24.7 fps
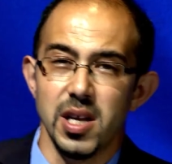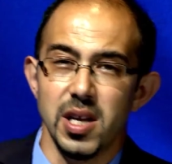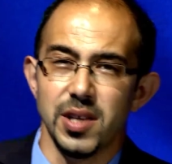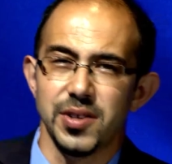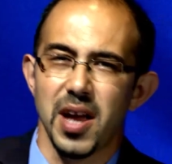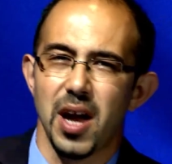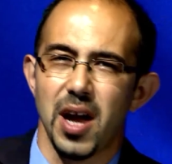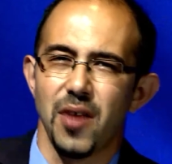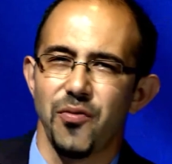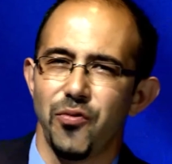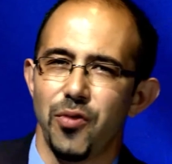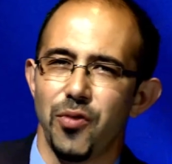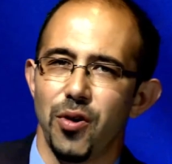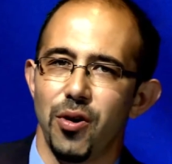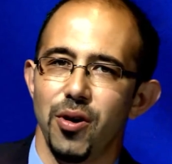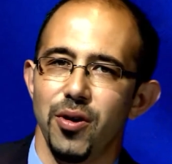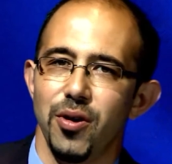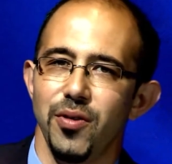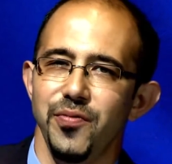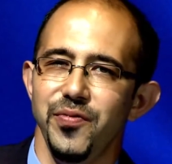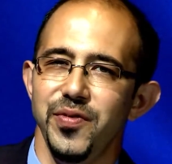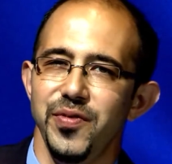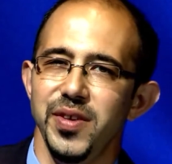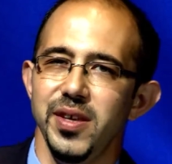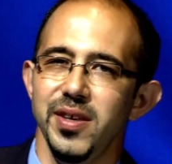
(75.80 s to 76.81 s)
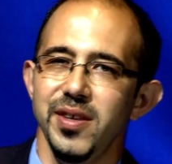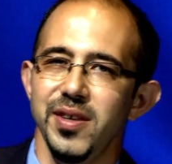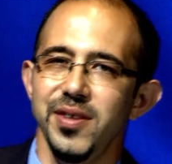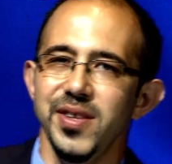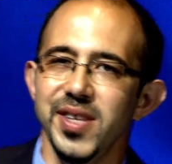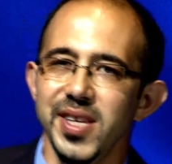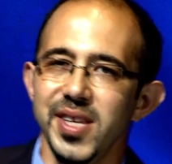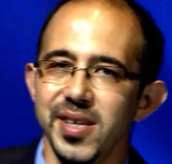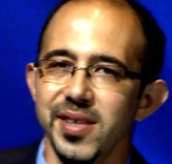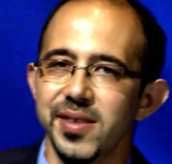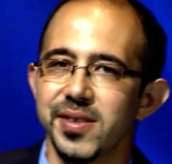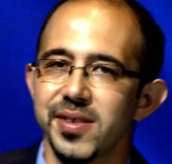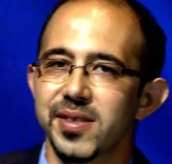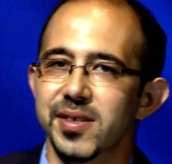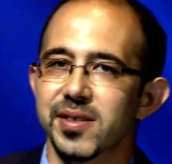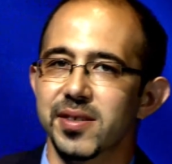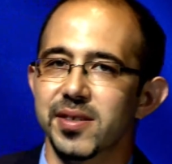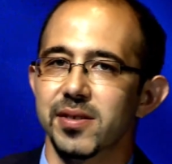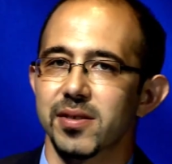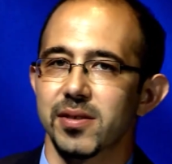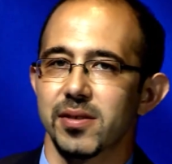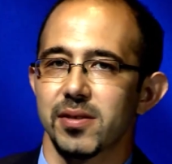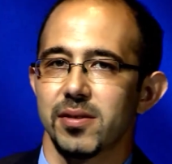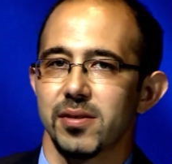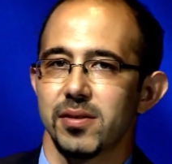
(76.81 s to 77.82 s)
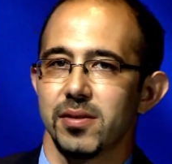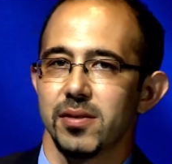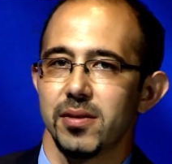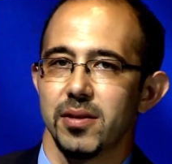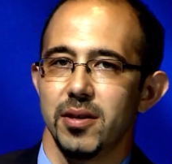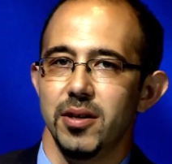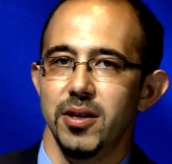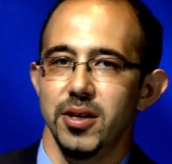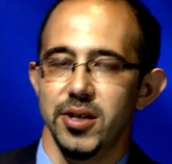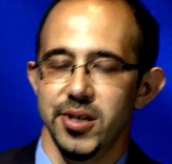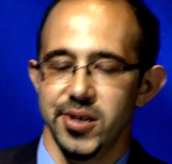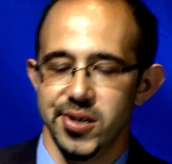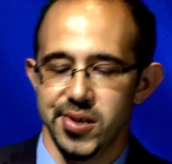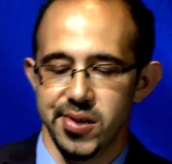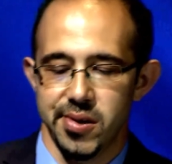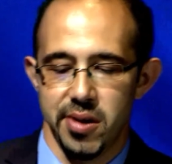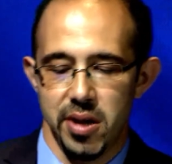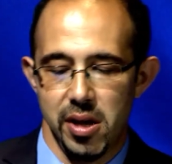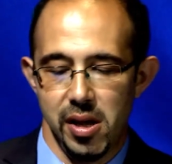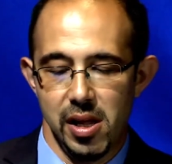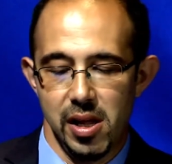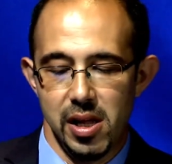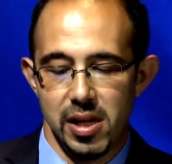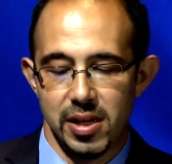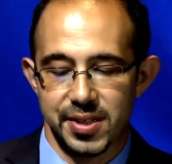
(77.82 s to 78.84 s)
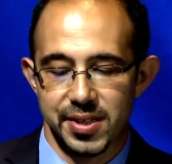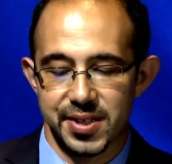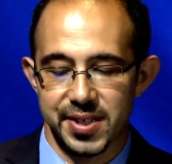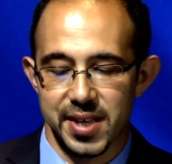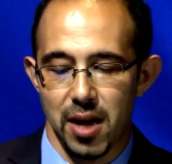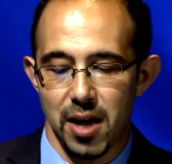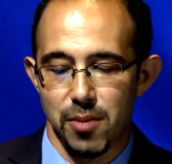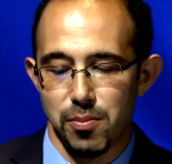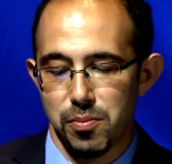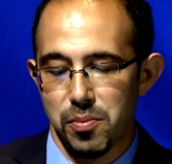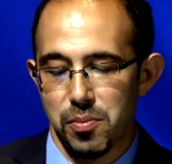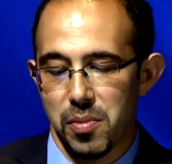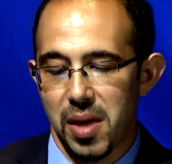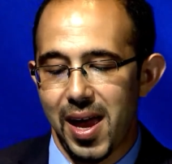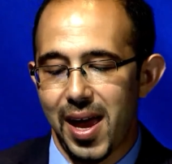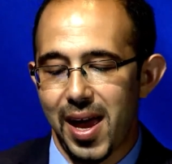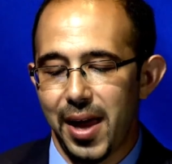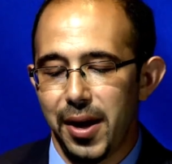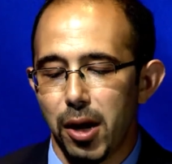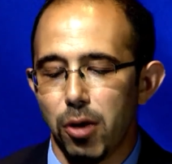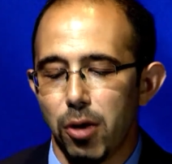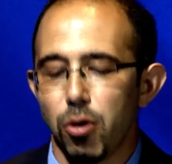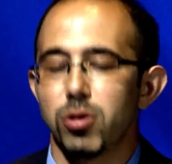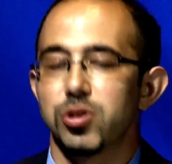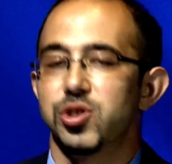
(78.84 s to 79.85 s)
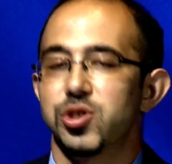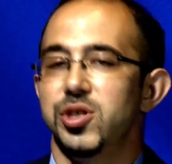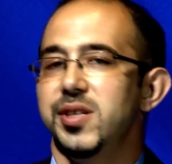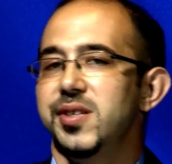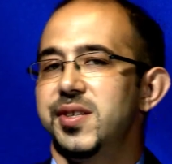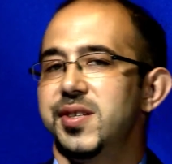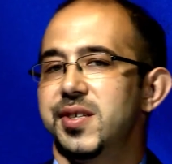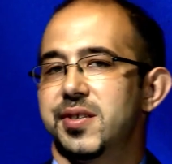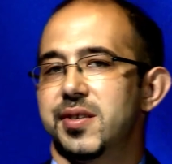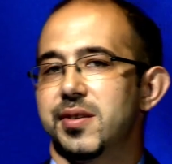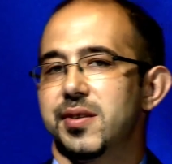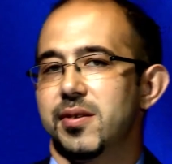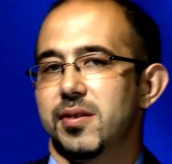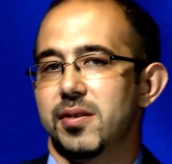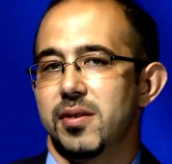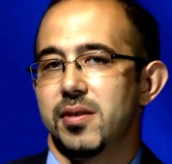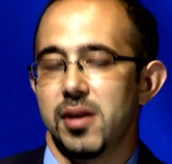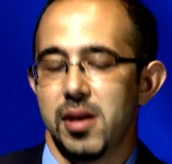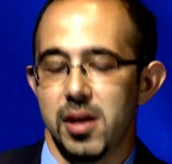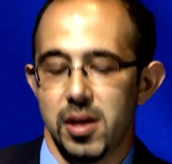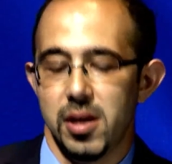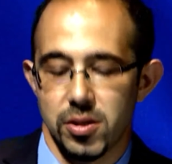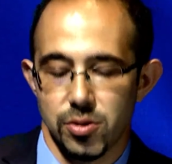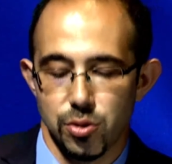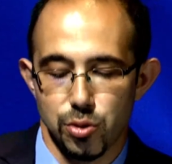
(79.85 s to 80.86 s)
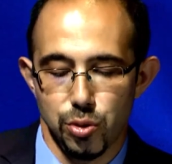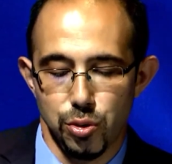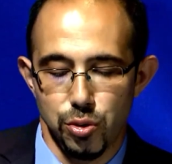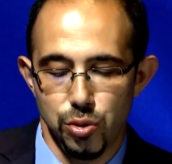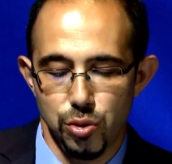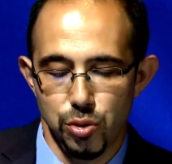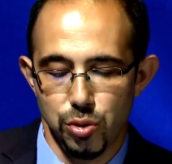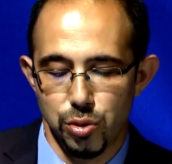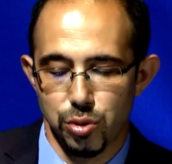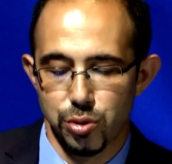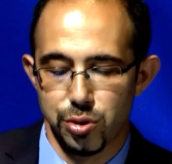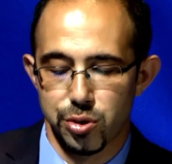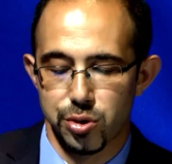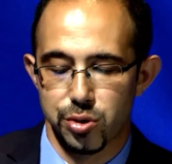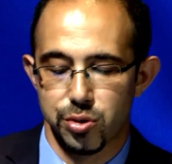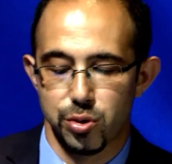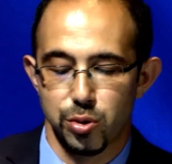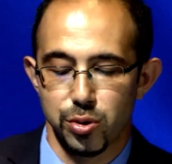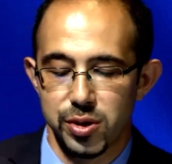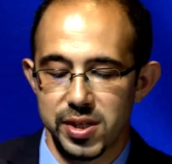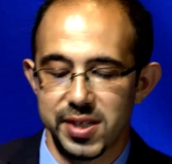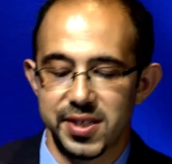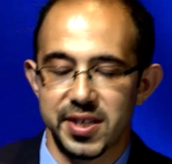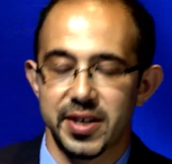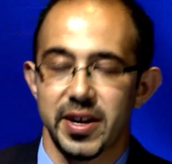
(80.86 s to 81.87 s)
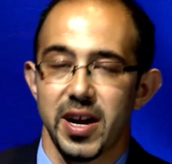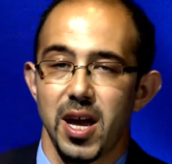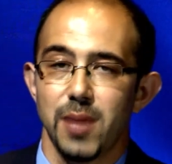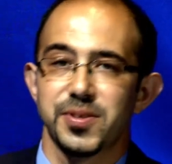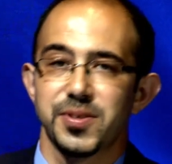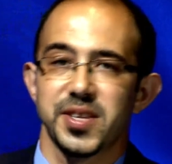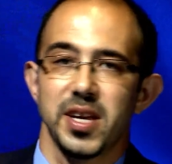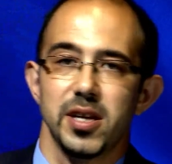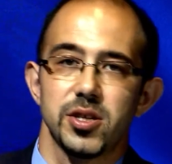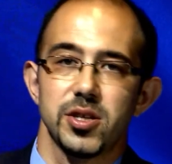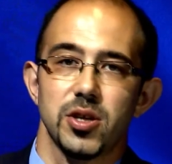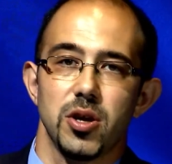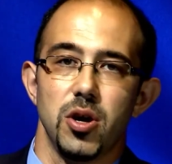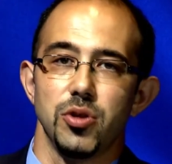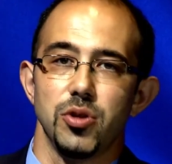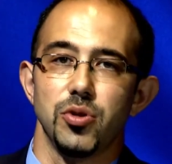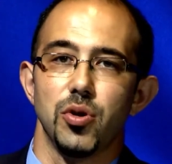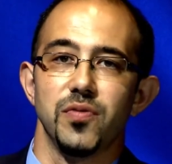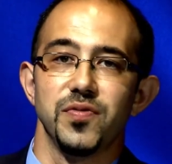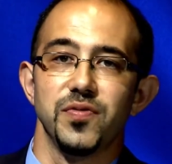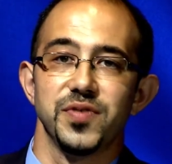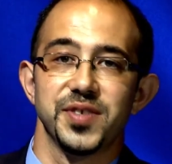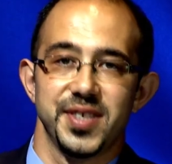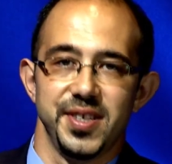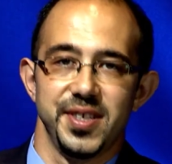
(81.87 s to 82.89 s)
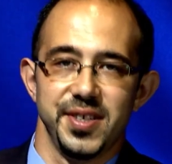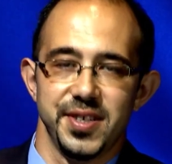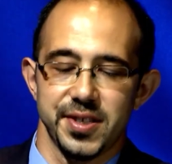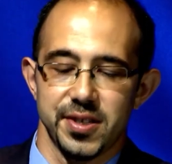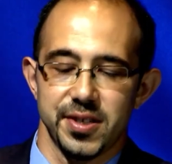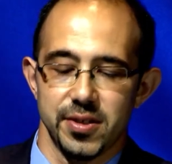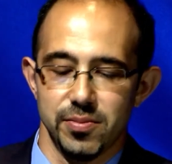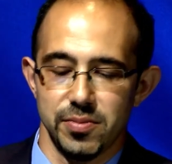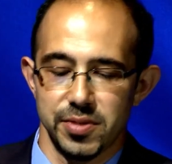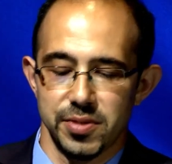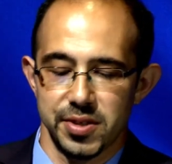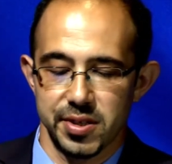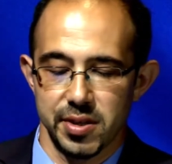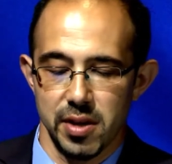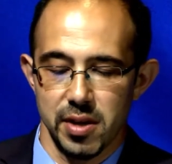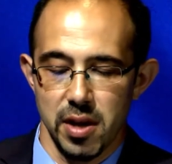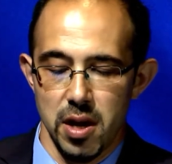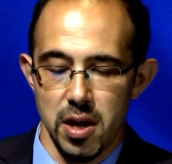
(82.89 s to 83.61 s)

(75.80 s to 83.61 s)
Therefore, we need uh, some analogies to use to describe such kind of systems.